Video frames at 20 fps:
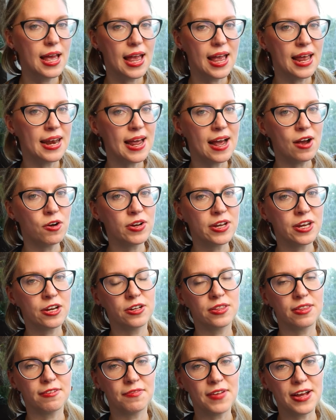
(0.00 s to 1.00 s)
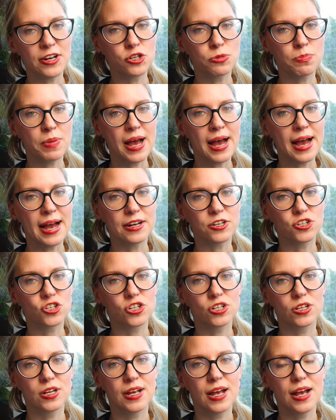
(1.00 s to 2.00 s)
And out here in the veg
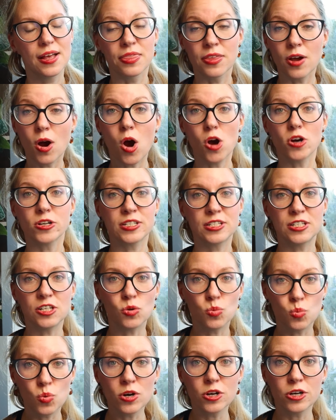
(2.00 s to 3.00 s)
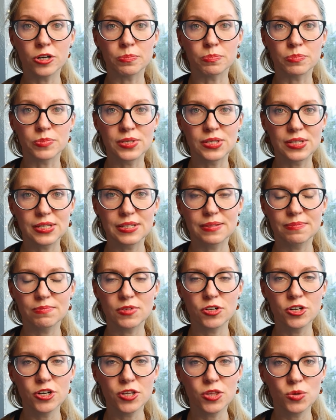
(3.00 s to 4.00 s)
patch, there are still worms,
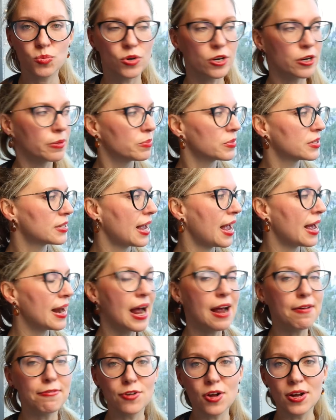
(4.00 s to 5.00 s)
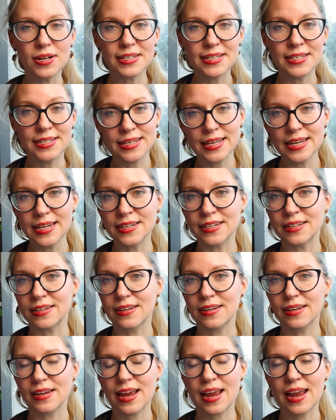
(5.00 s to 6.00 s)
earthworms, and I've not
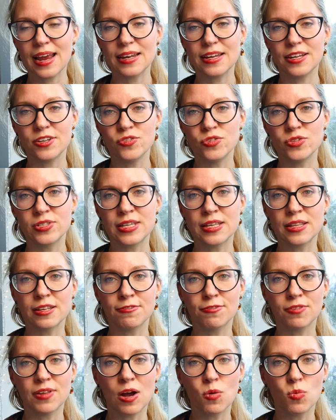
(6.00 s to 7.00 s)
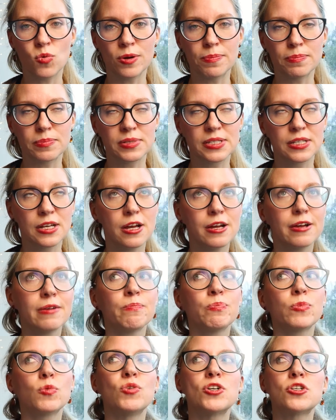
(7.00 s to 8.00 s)
seen any New Zealand flatworms,
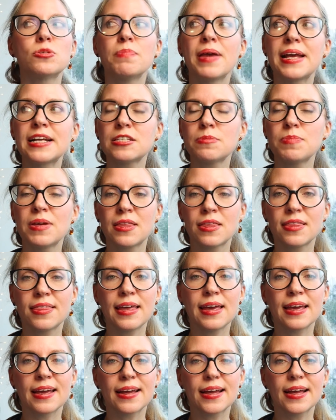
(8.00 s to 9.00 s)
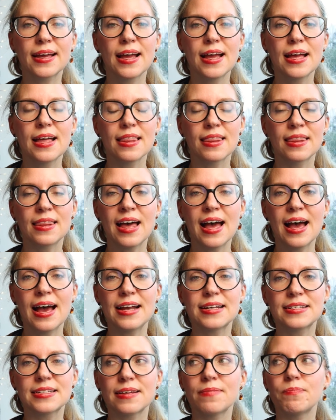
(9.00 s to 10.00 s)
which makes me think
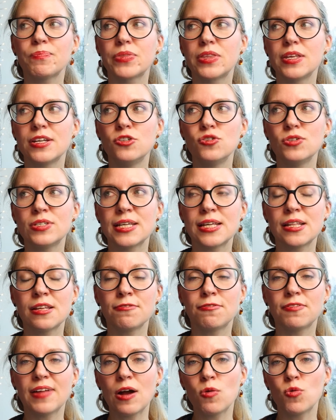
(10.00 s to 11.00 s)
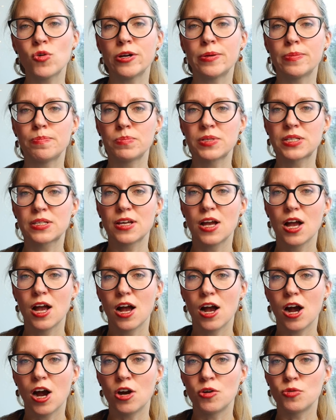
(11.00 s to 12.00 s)
that the New Zealand flatworms
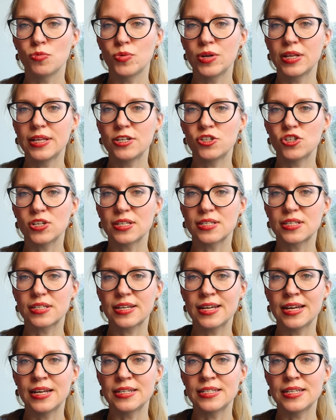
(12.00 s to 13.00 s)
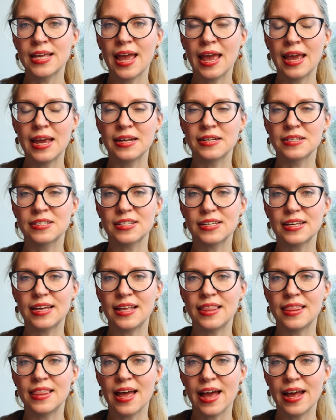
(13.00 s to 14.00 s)
are really just contained
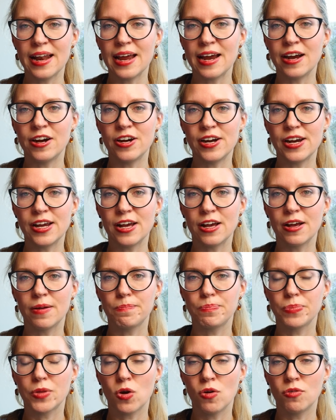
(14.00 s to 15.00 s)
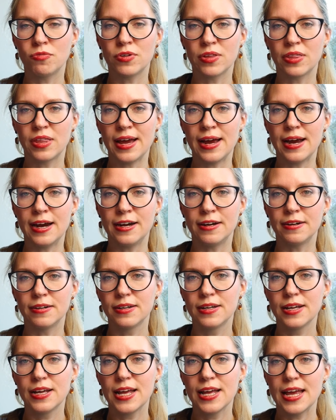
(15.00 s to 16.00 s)
in that area over there.
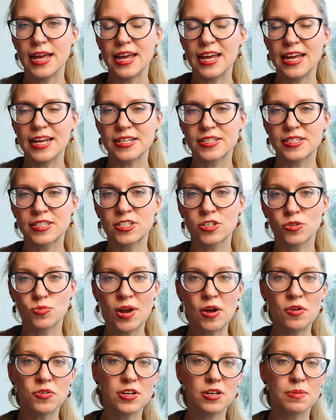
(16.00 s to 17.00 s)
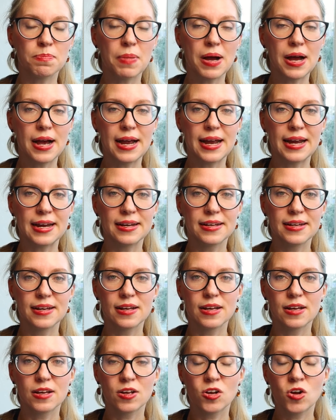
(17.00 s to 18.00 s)
It's surrounded by
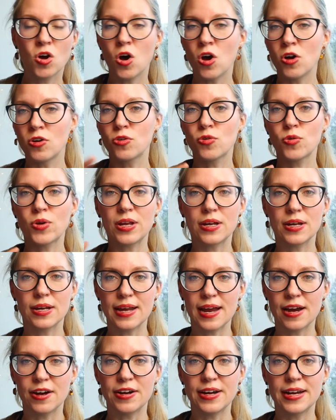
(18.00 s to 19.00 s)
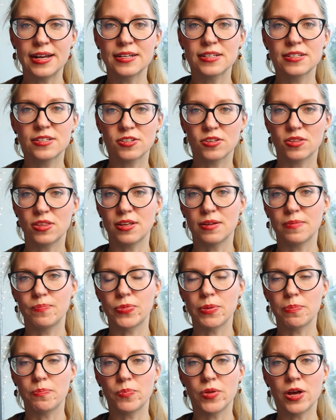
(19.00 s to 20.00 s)
concreted areas, so
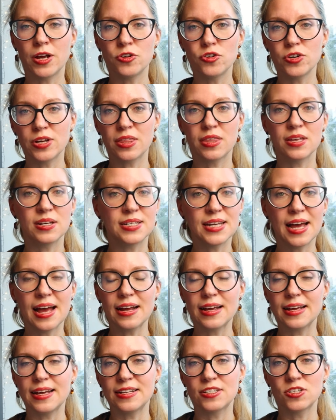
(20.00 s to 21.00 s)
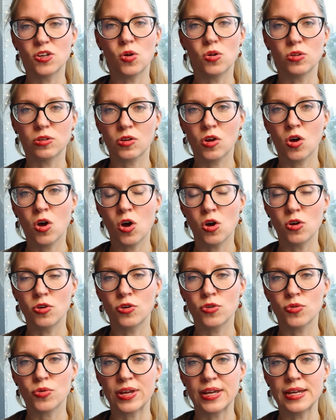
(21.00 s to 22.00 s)
the underneath the deck, it's all
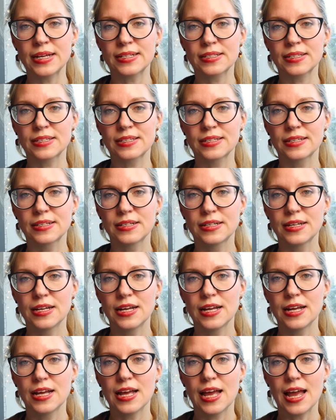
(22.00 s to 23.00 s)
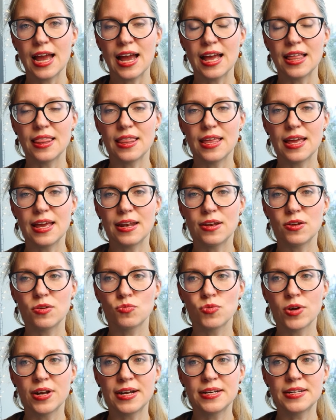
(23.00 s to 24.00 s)
concrete. And then
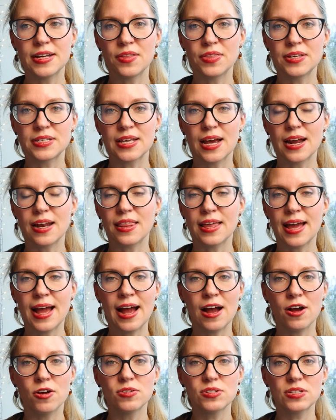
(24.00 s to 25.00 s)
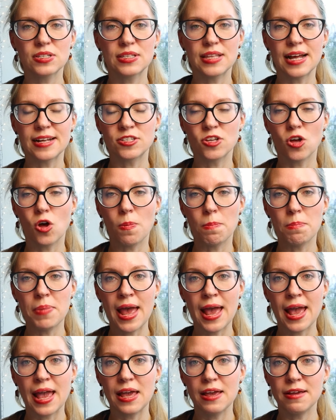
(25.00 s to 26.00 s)
running down the side of the house, that's all
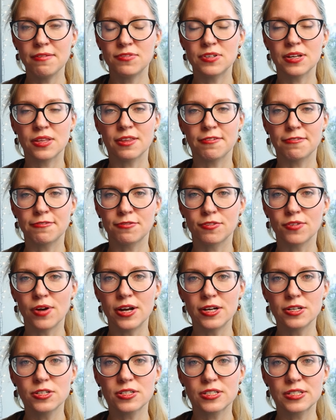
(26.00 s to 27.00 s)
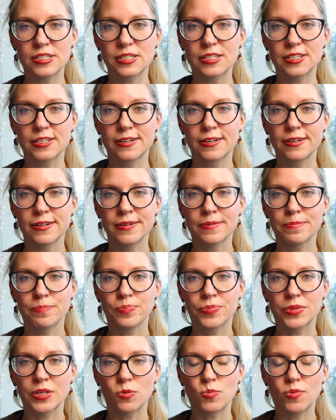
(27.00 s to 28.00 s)
paved in the front.
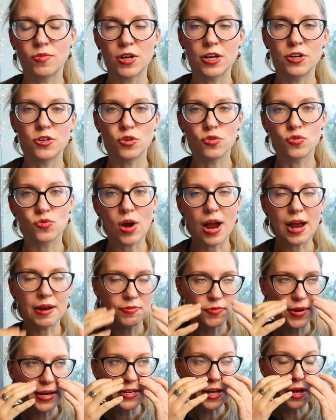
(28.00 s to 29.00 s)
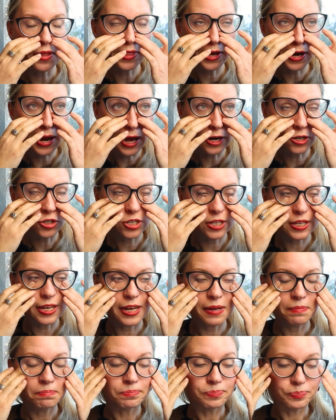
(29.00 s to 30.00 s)
We've got a new driveway down there
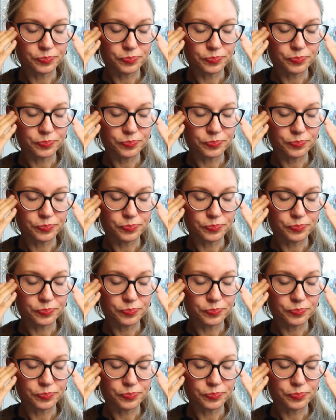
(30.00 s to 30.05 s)
actually.